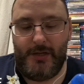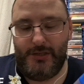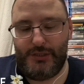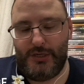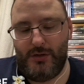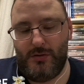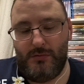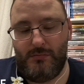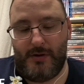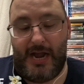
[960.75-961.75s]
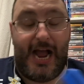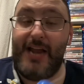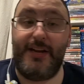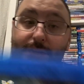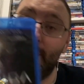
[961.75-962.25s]
So I
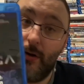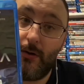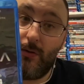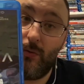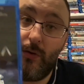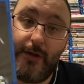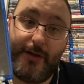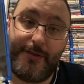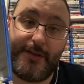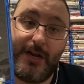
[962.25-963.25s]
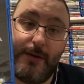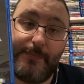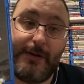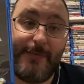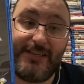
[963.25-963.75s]
didn't know that the
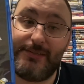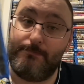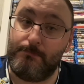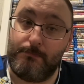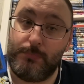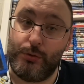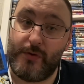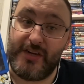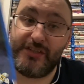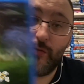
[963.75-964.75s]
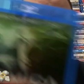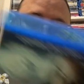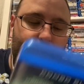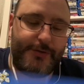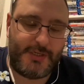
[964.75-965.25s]
company makes Blu-rays as
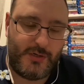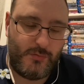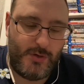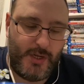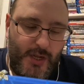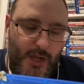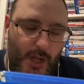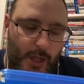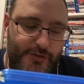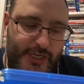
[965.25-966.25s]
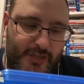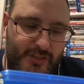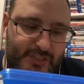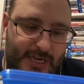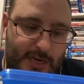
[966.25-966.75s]
well. So check
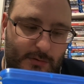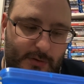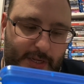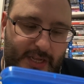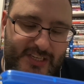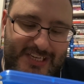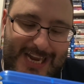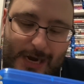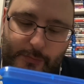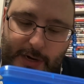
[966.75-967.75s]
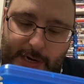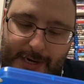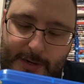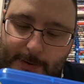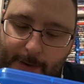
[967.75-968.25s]
this out. It's not
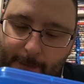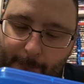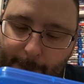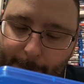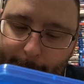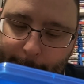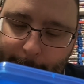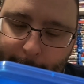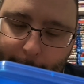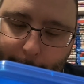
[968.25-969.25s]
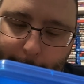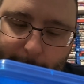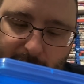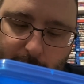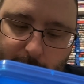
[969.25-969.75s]
rated.
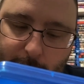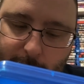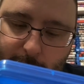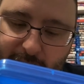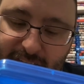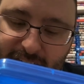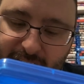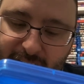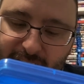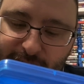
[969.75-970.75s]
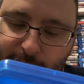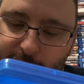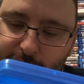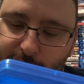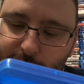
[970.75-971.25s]
It's science
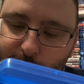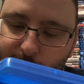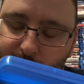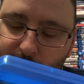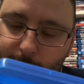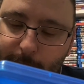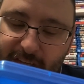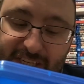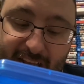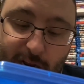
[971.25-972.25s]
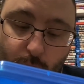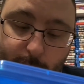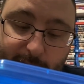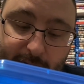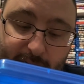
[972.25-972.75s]
fiction thriller. It's 81
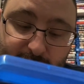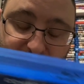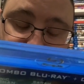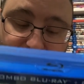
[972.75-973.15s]
minutes.